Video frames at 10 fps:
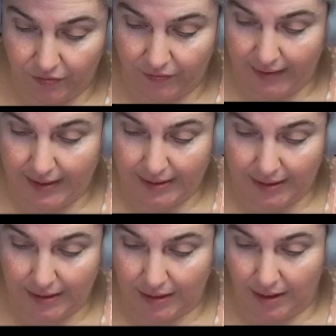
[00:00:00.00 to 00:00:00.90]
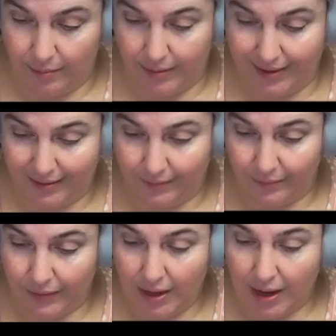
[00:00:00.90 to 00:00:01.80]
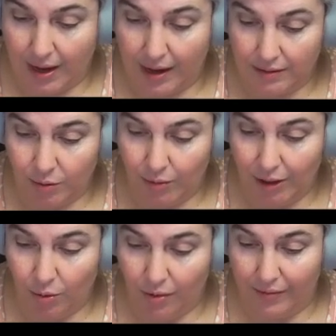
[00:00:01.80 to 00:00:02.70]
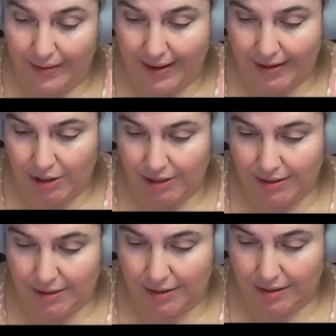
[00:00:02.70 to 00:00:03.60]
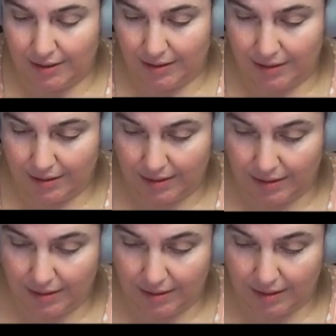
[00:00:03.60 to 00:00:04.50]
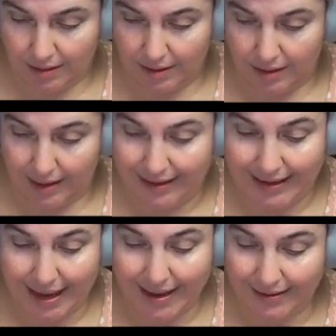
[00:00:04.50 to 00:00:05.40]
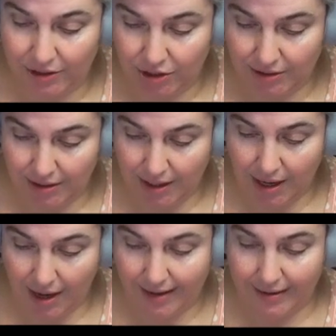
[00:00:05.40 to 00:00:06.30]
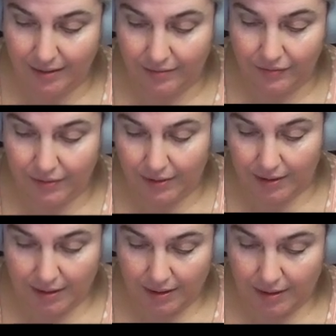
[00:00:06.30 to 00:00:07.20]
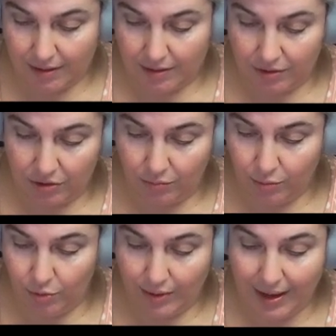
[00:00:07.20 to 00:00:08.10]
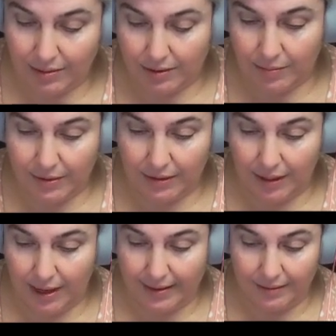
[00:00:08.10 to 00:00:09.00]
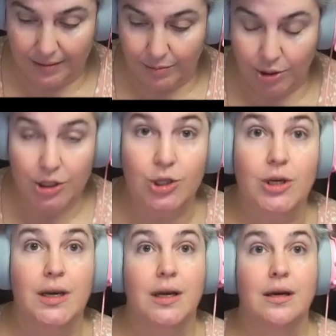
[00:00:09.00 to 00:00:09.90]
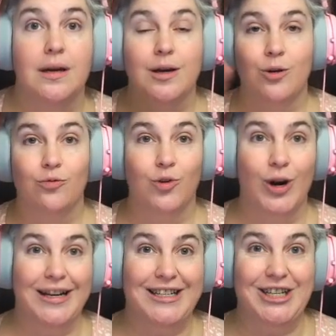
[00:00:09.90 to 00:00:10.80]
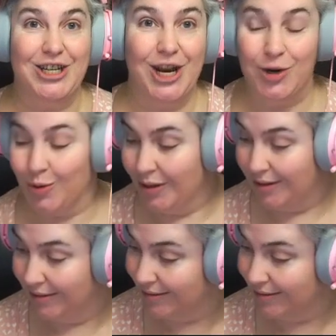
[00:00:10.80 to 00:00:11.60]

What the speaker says: fade it a bit. I also want to go over the edges. Again, just to kind of smooth out some of the lines. I'm just looking for a general,